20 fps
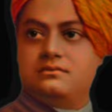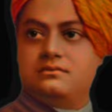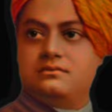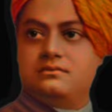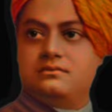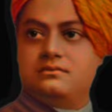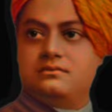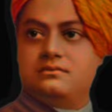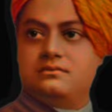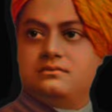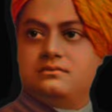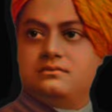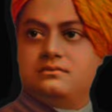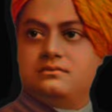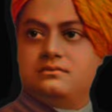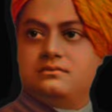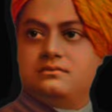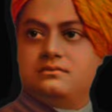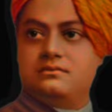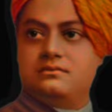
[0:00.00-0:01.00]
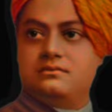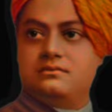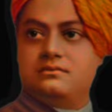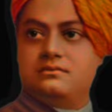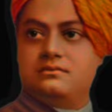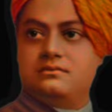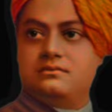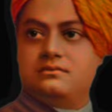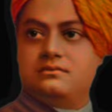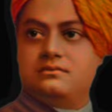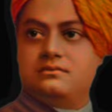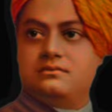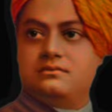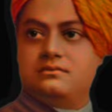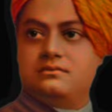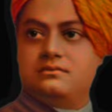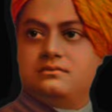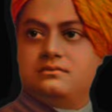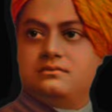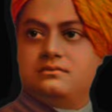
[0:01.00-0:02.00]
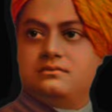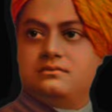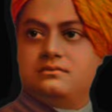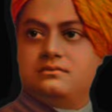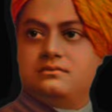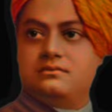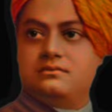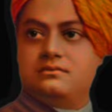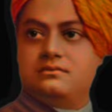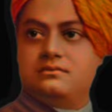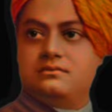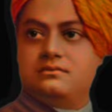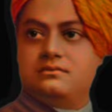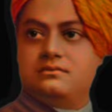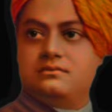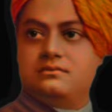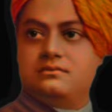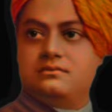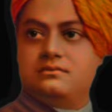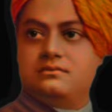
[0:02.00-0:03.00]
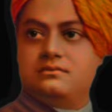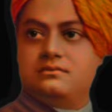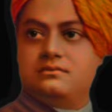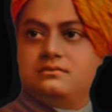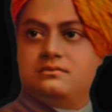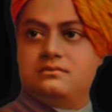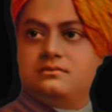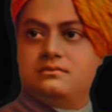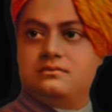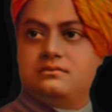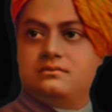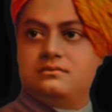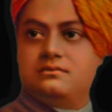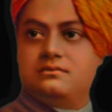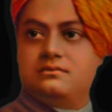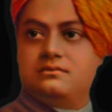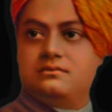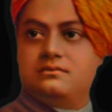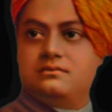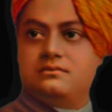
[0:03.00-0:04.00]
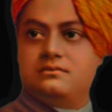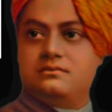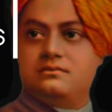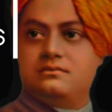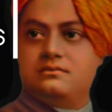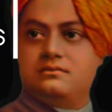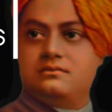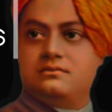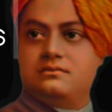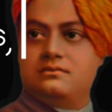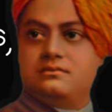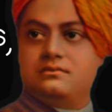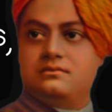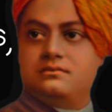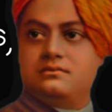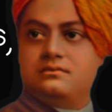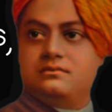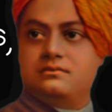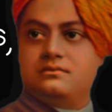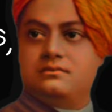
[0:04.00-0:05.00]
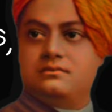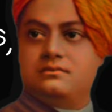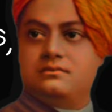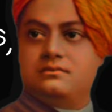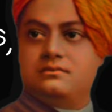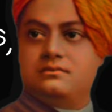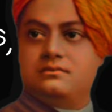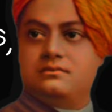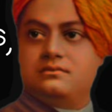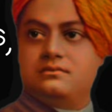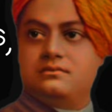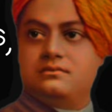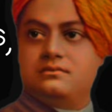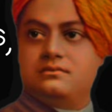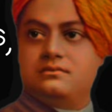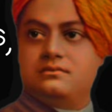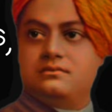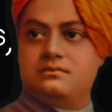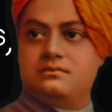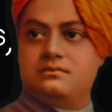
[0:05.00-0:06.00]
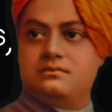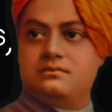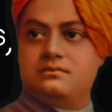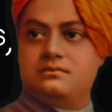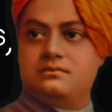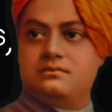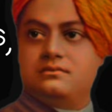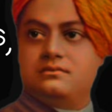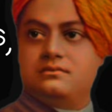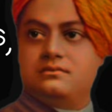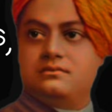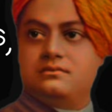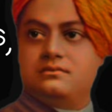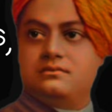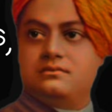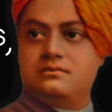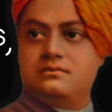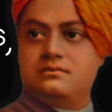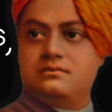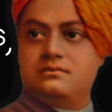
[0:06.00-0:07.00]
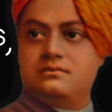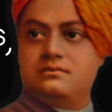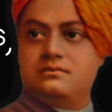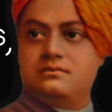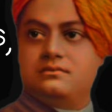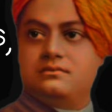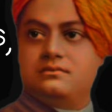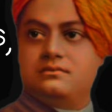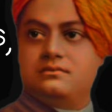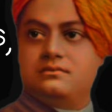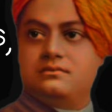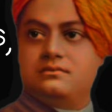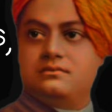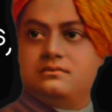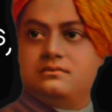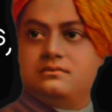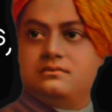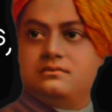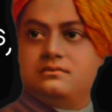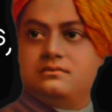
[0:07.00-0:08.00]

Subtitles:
The face doesn't move, so there is nothing to read.